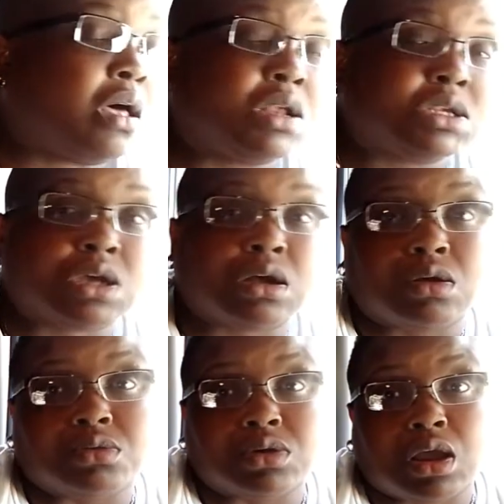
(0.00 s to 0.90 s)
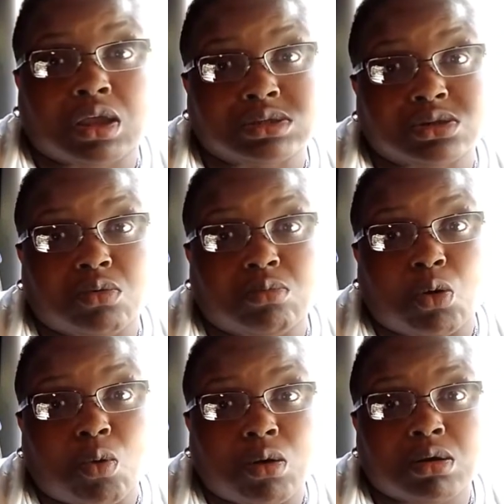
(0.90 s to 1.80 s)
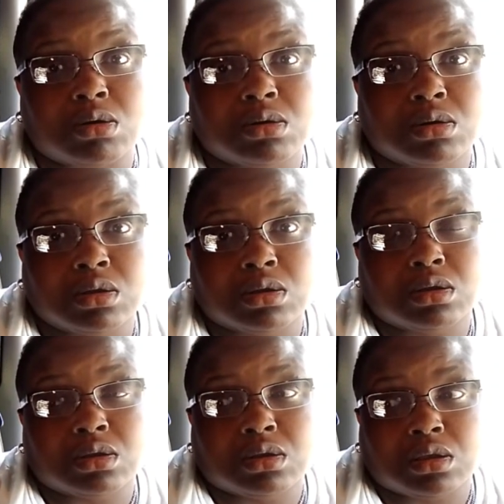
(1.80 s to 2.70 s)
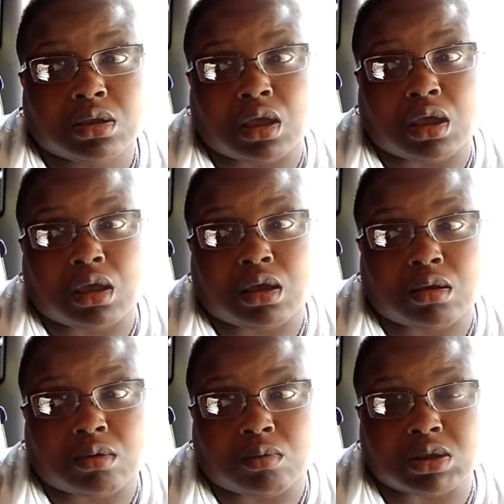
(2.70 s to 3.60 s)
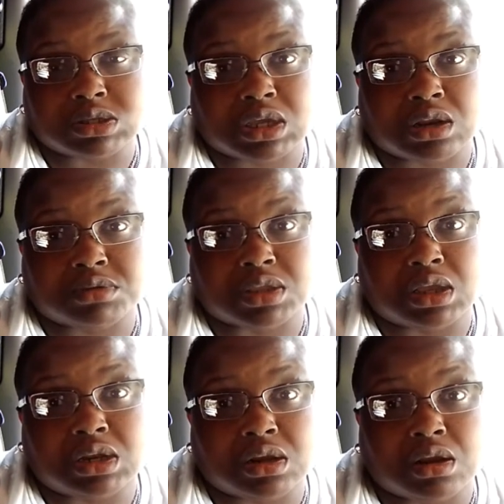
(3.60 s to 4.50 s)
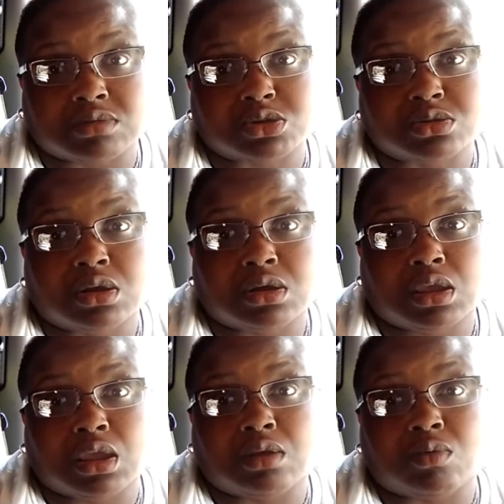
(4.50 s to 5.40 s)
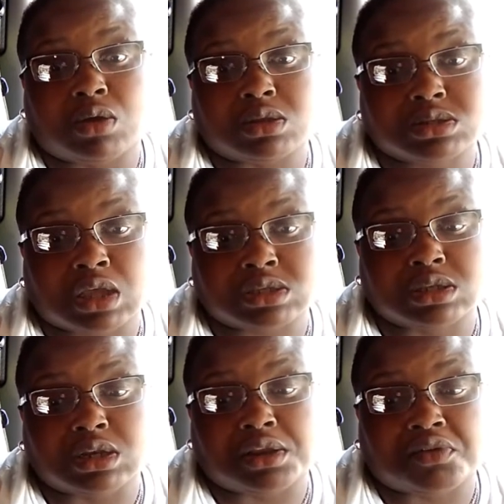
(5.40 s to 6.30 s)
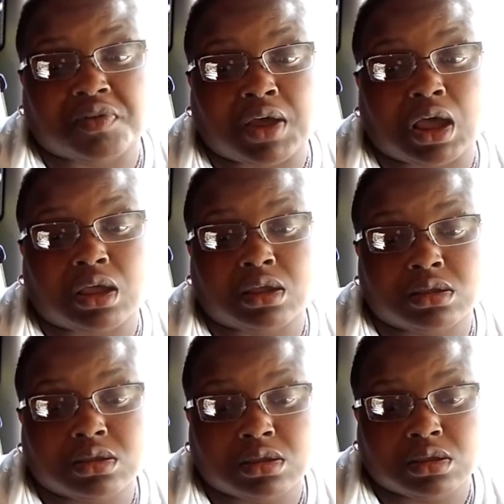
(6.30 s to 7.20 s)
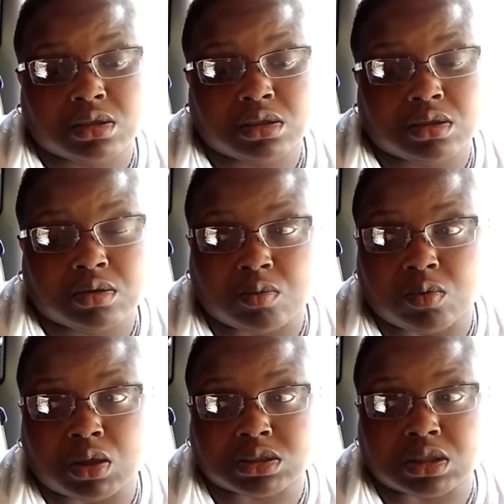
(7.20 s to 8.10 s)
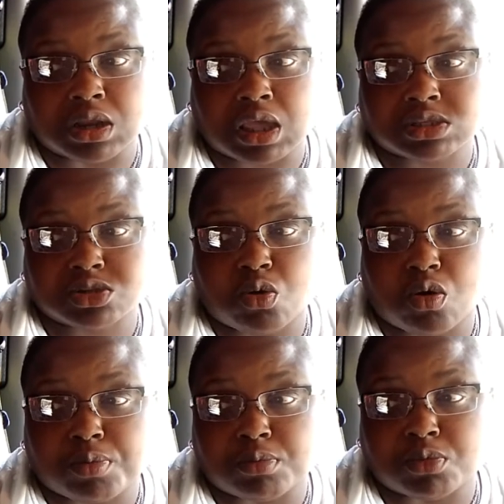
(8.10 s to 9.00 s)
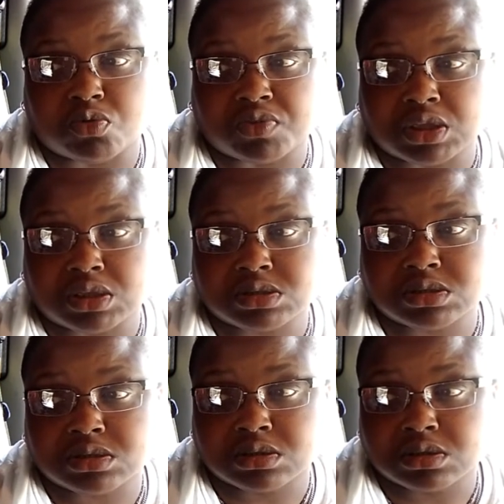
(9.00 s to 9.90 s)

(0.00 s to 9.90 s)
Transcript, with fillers: I'll let y'all go guys know more uh, once I get everything cleaned out the truck and once I solidify what the next corporate move is.